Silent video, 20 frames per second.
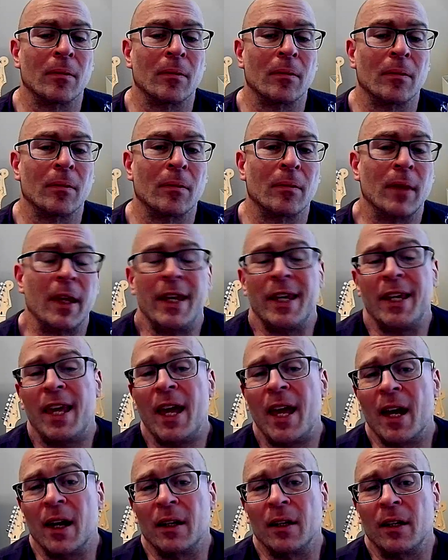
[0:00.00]
He
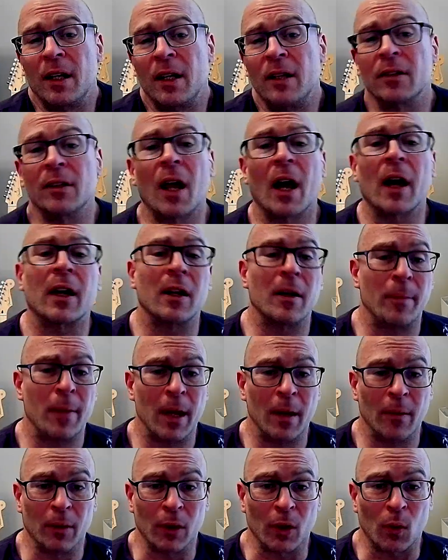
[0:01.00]
can't. He's not going to be
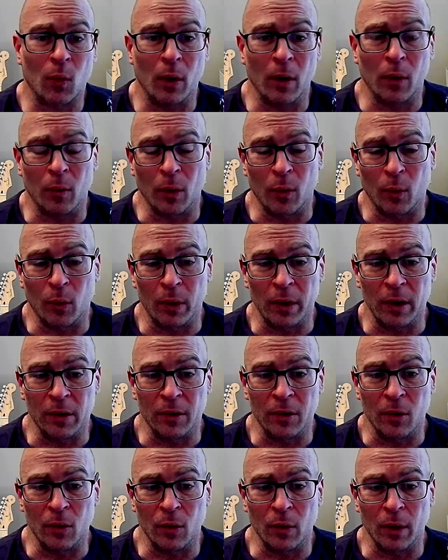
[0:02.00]
able to quit with what he's
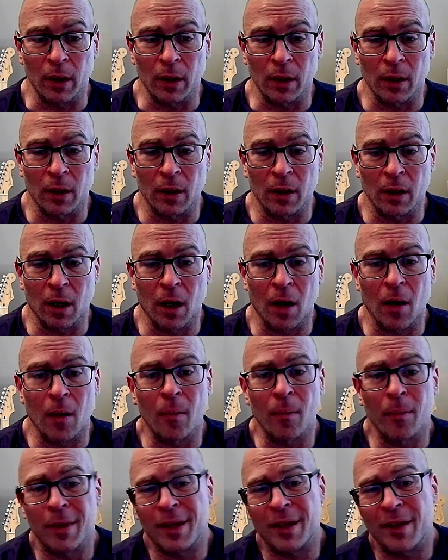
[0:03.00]
doing.
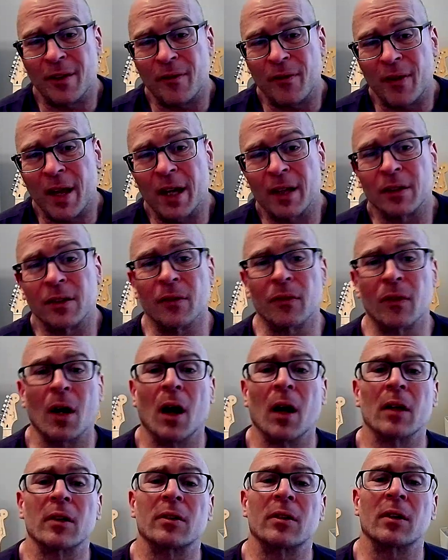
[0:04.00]
Um, and the fans have
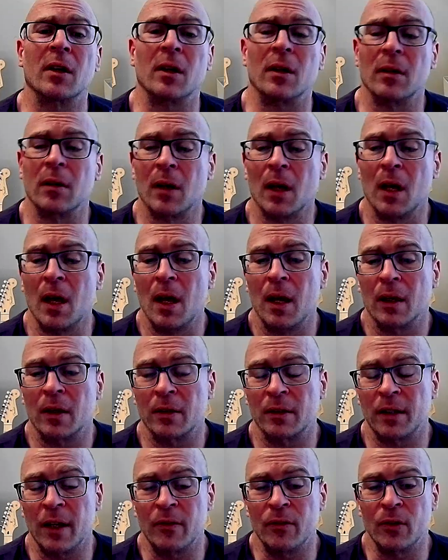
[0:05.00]
caused it because
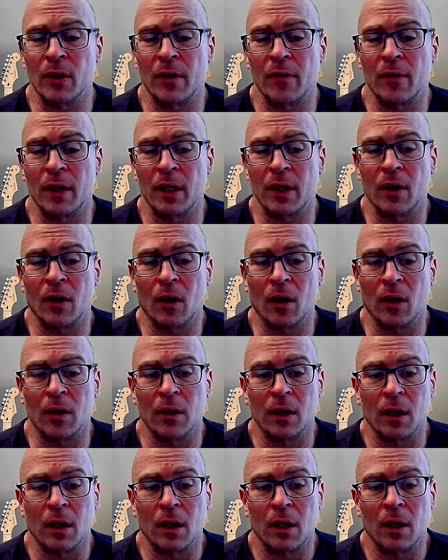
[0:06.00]
they've driven it on.
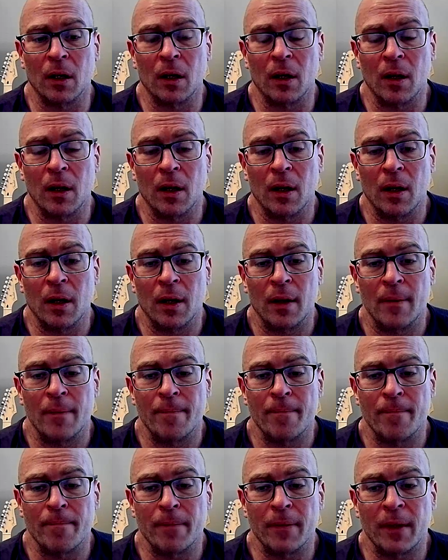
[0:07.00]

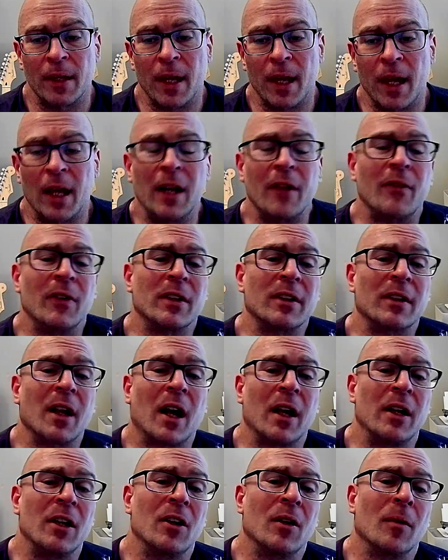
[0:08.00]
And if it's not
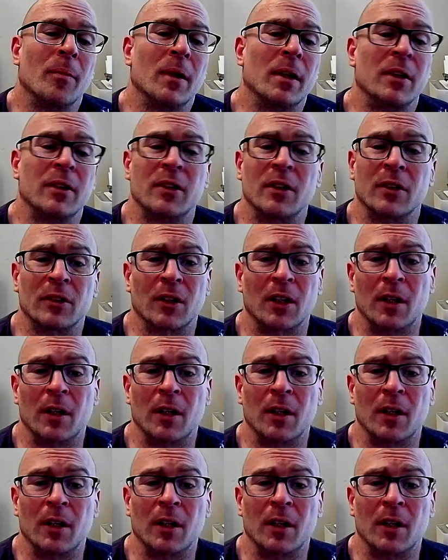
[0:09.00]
him, then it's just going to be